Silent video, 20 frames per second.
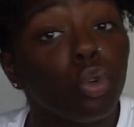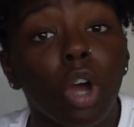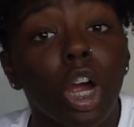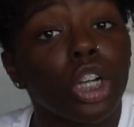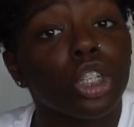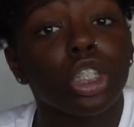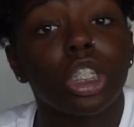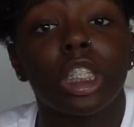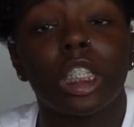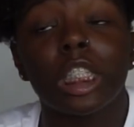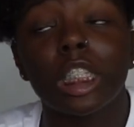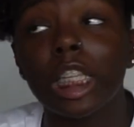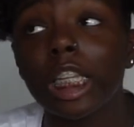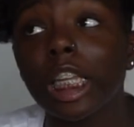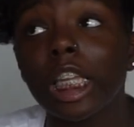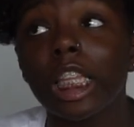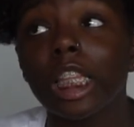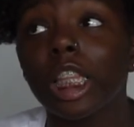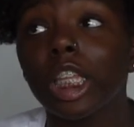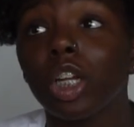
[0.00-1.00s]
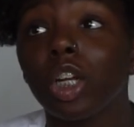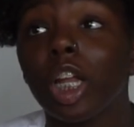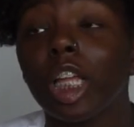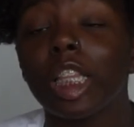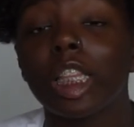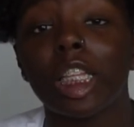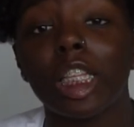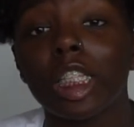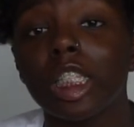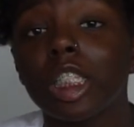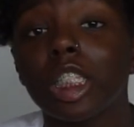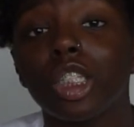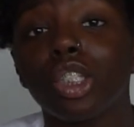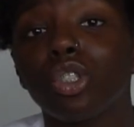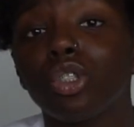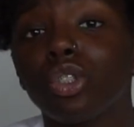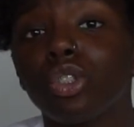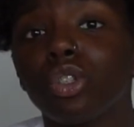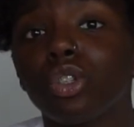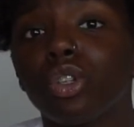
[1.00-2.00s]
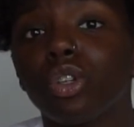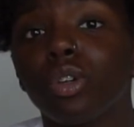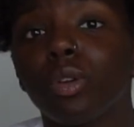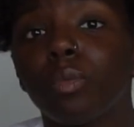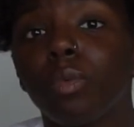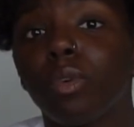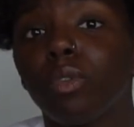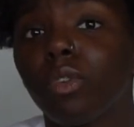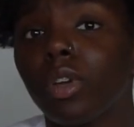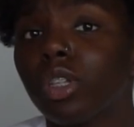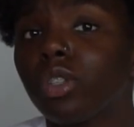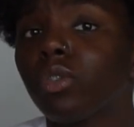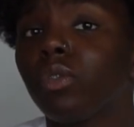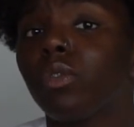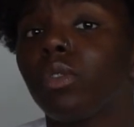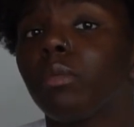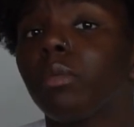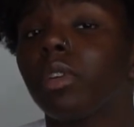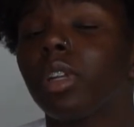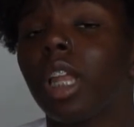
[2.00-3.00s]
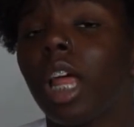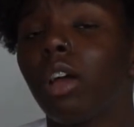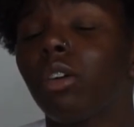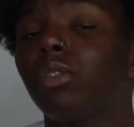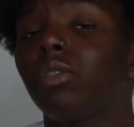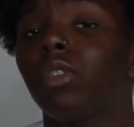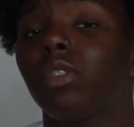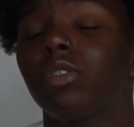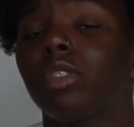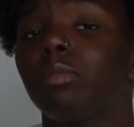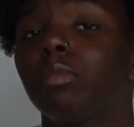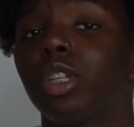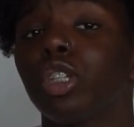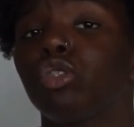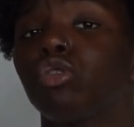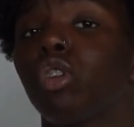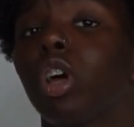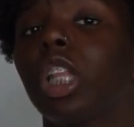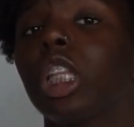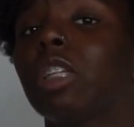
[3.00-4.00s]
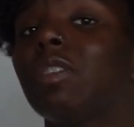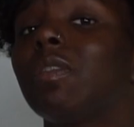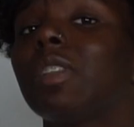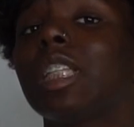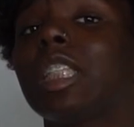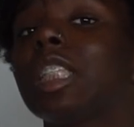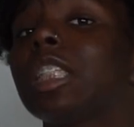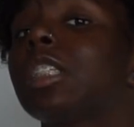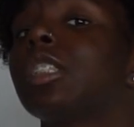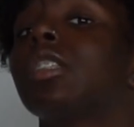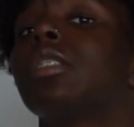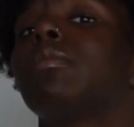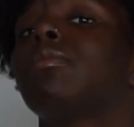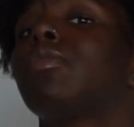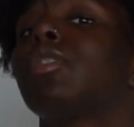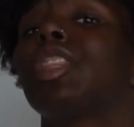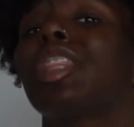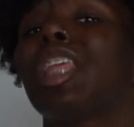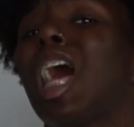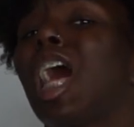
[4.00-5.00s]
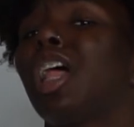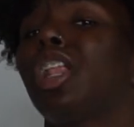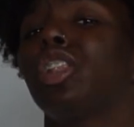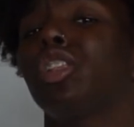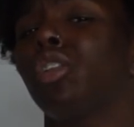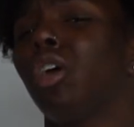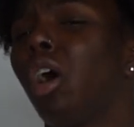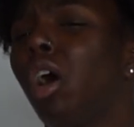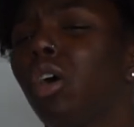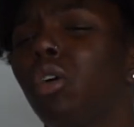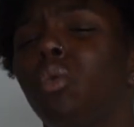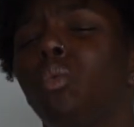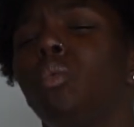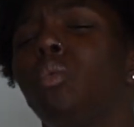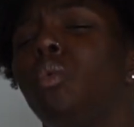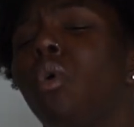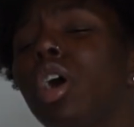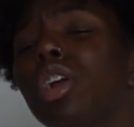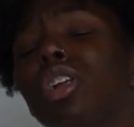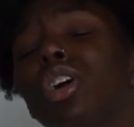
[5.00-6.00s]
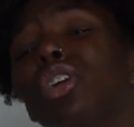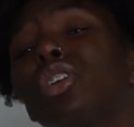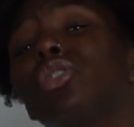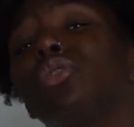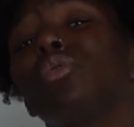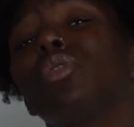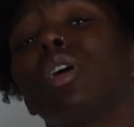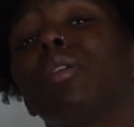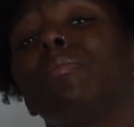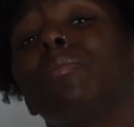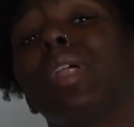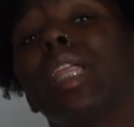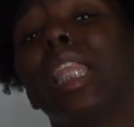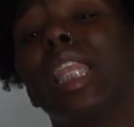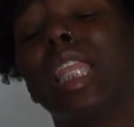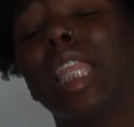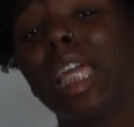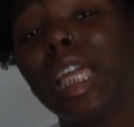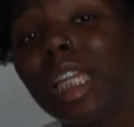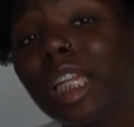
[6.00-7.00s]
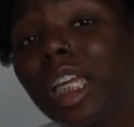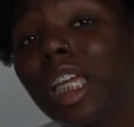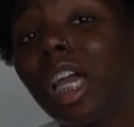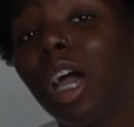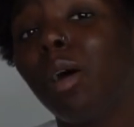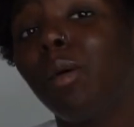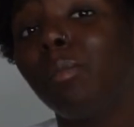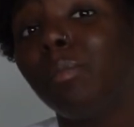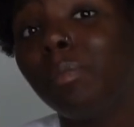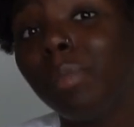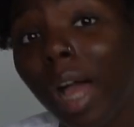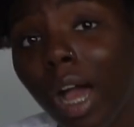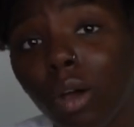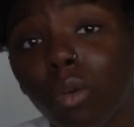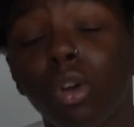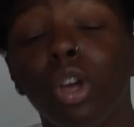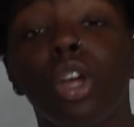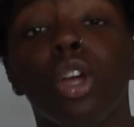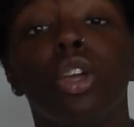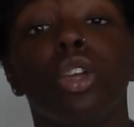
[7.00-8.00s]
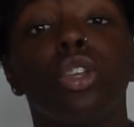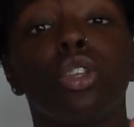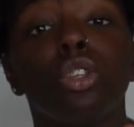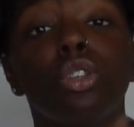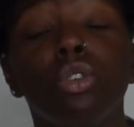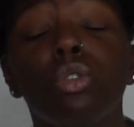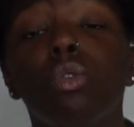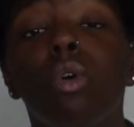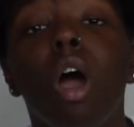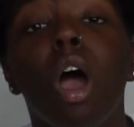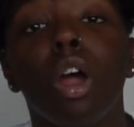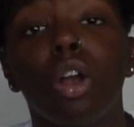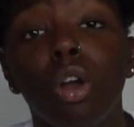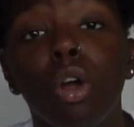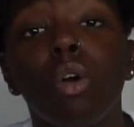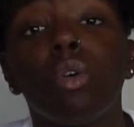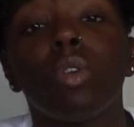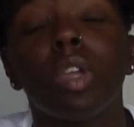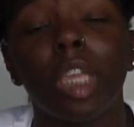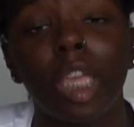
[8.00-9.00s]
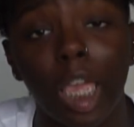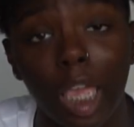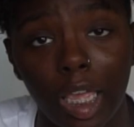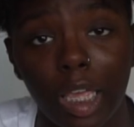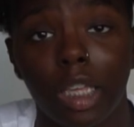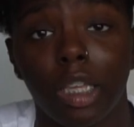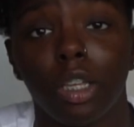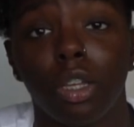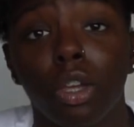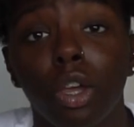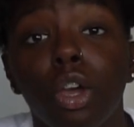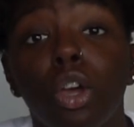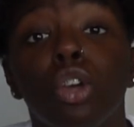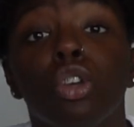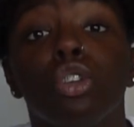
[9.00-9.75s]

You are just sitting there and listening to your professor for about an hour and 15 minutes. You're not even listening to them for that long. What are you complaining about? You are okay.